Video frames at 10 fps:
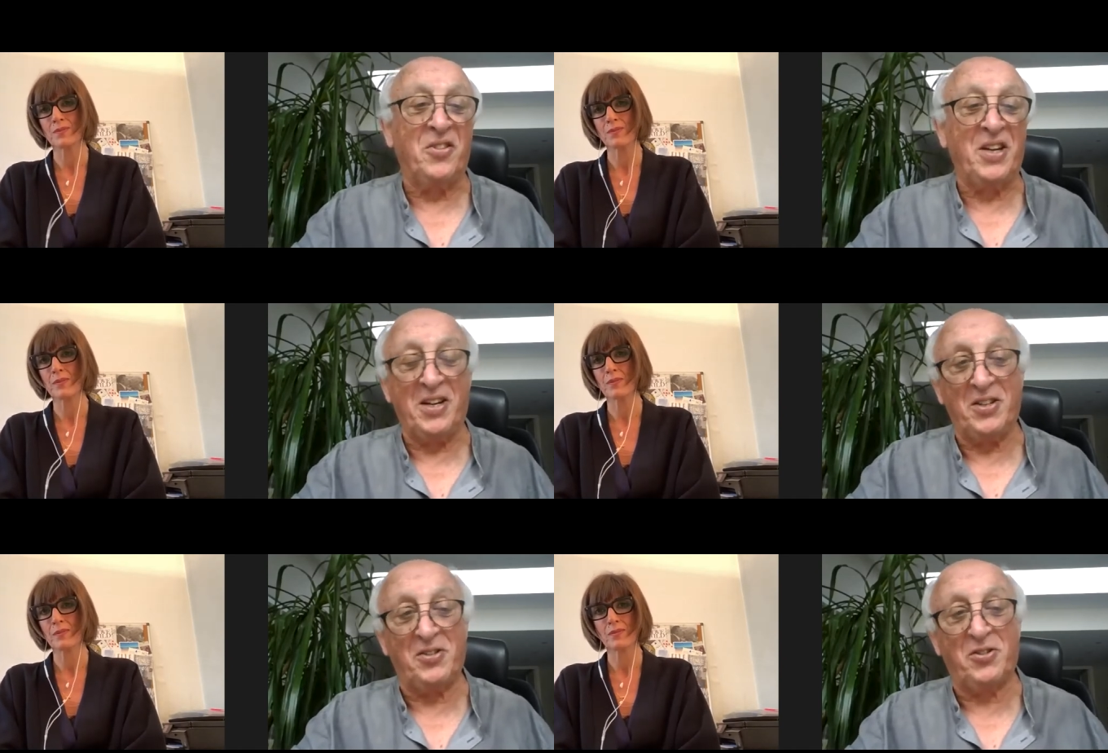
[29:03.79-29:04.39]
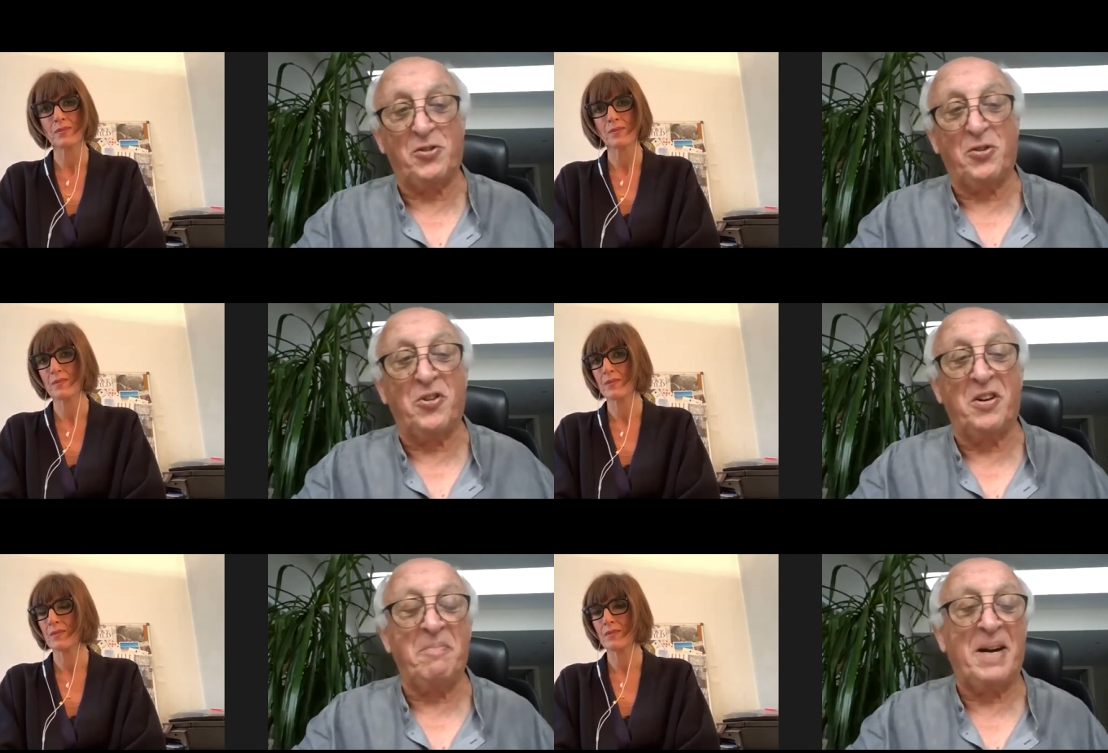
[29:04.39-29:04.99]
Speaker 1: on their
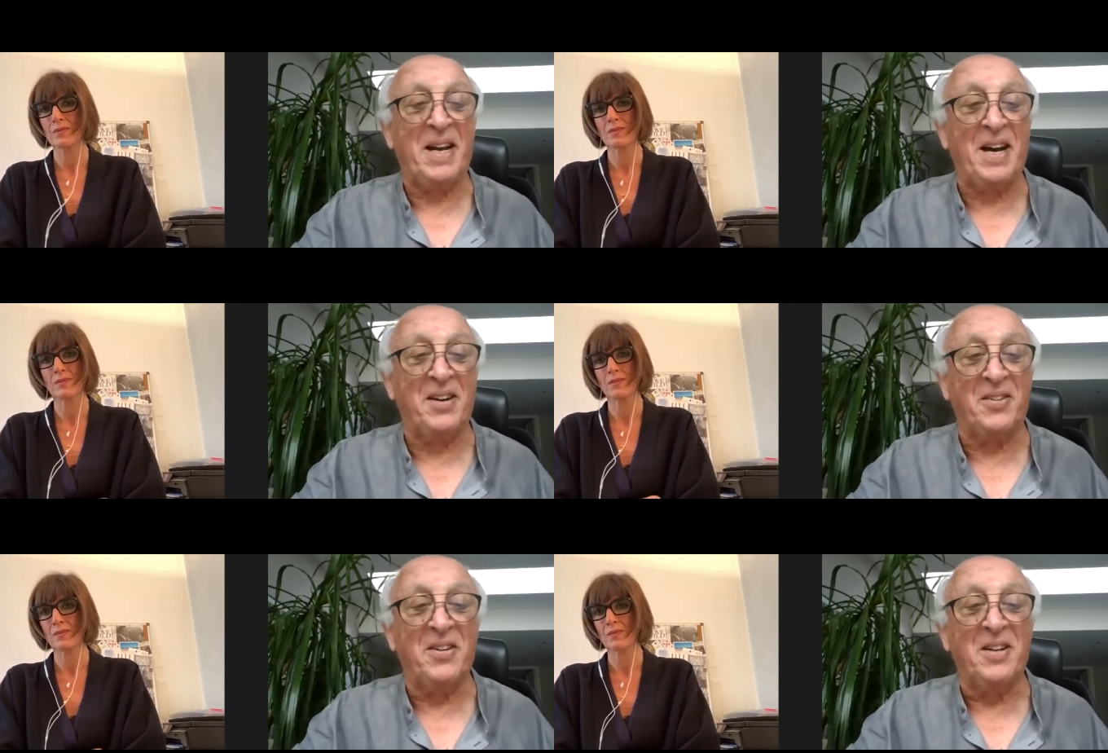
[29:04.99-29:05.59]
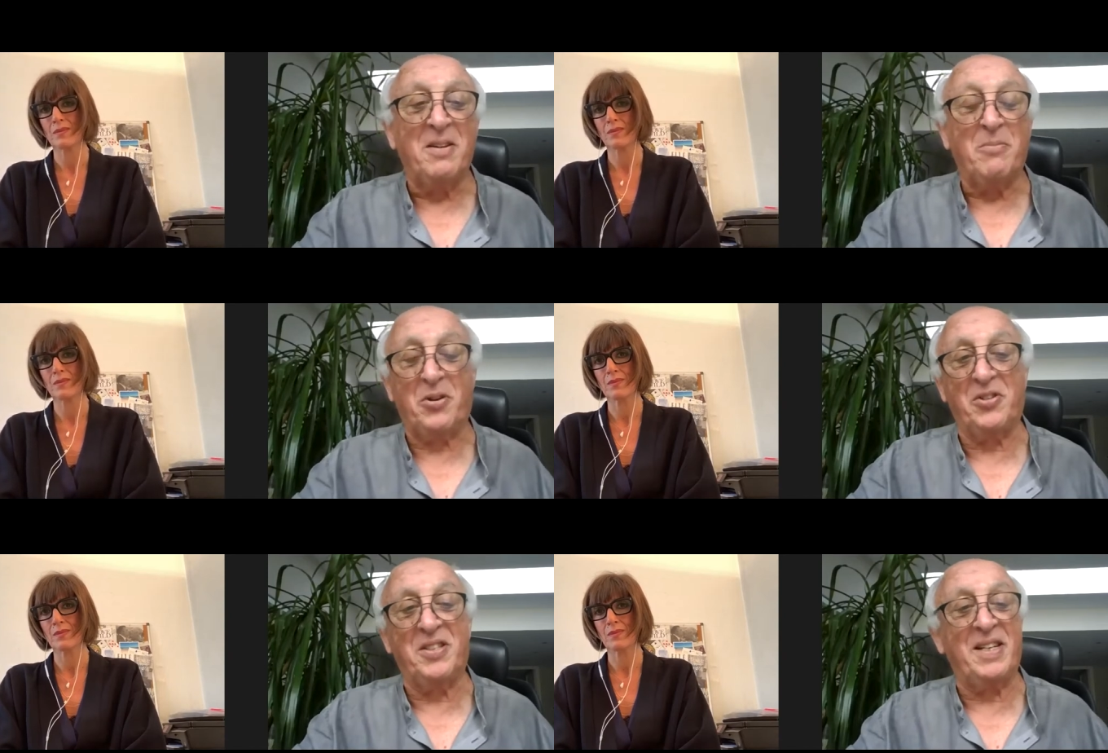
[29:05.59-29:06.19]
store in Manhattan
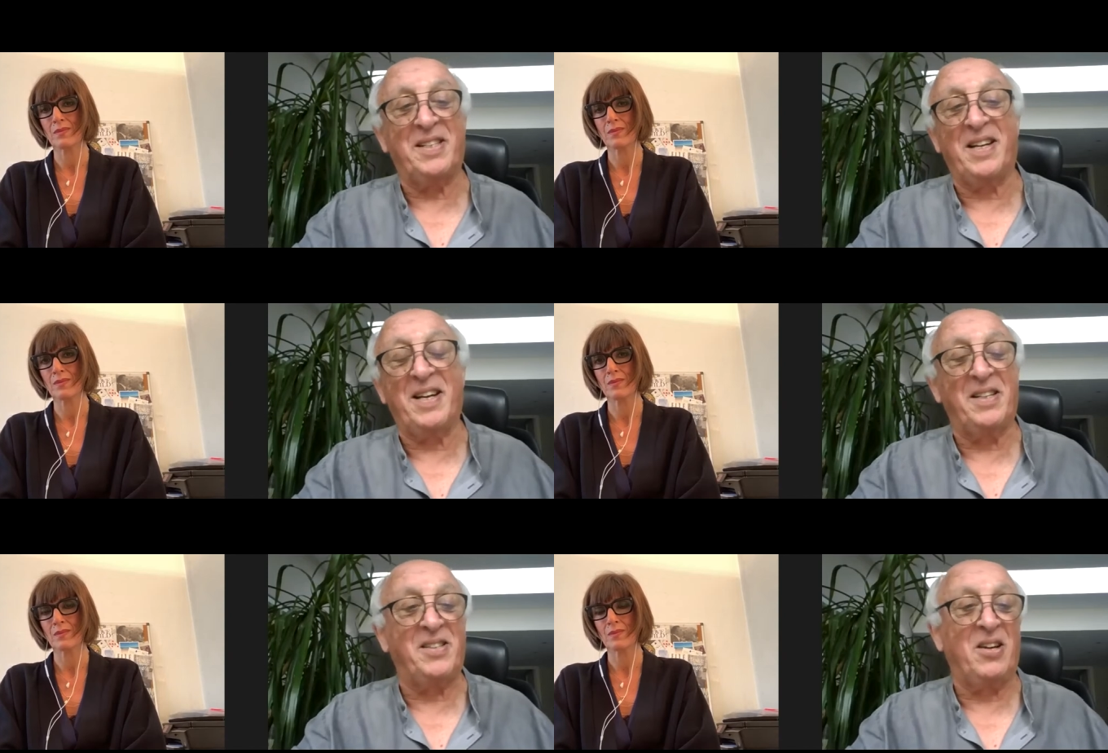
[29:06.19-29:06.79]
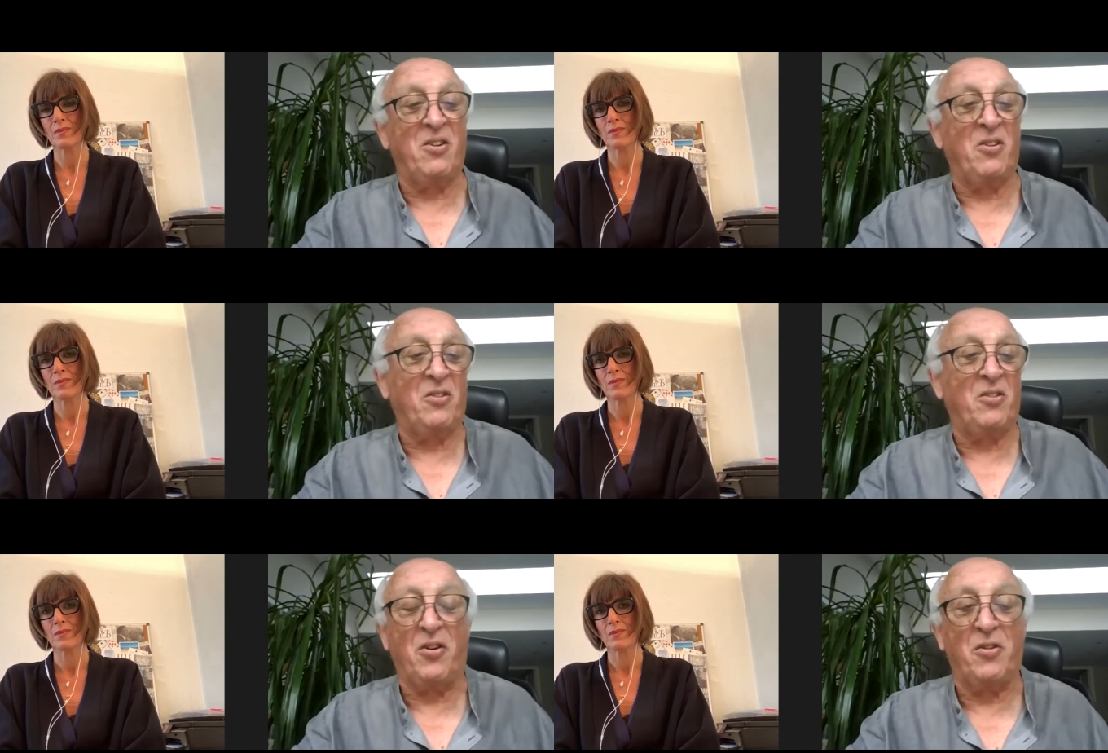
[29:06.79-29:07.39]
because they say it's no
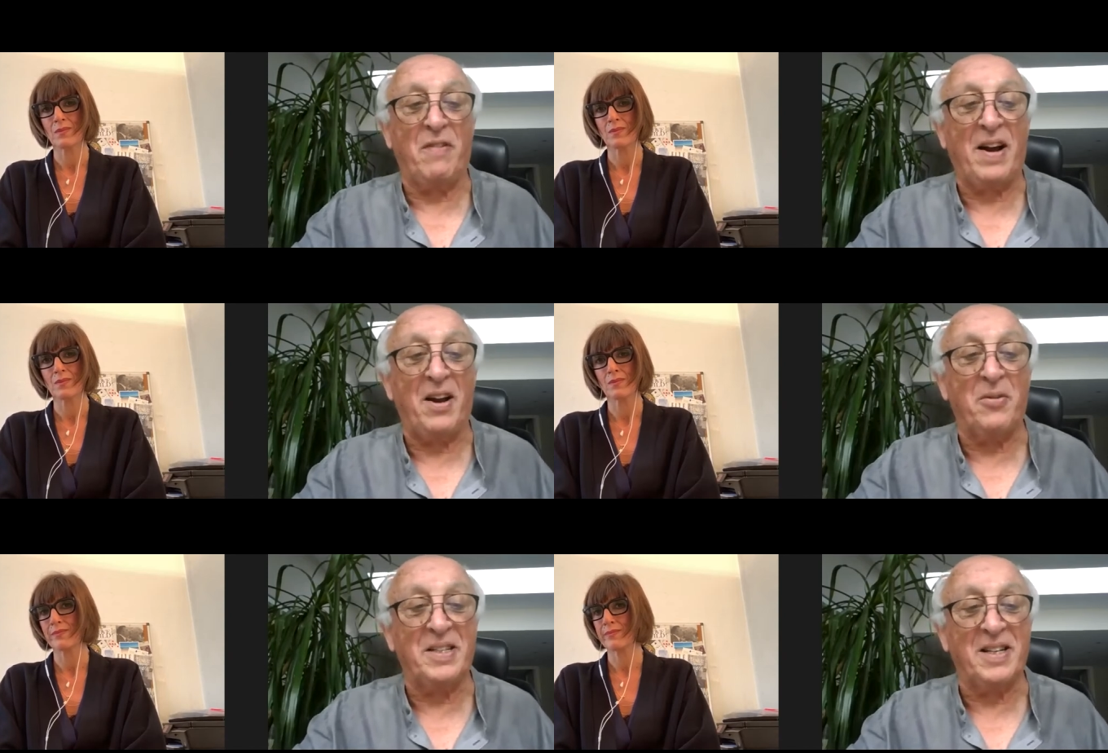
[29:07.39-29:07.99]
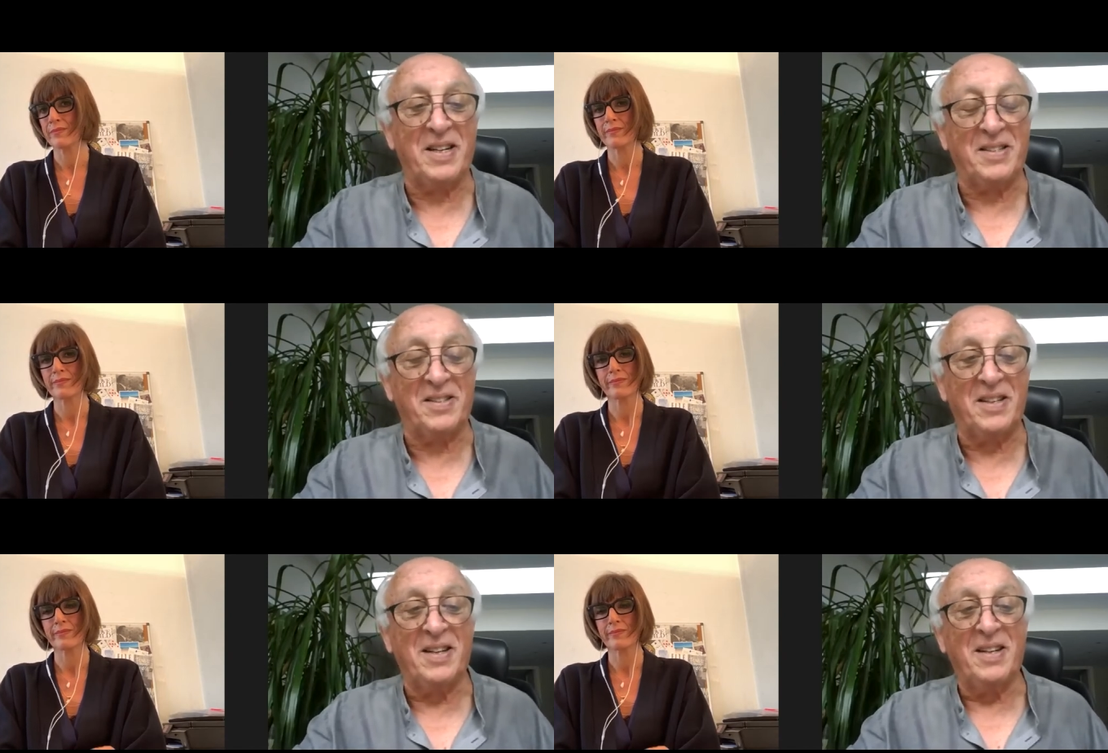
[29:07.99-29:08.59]
longer got the value it has.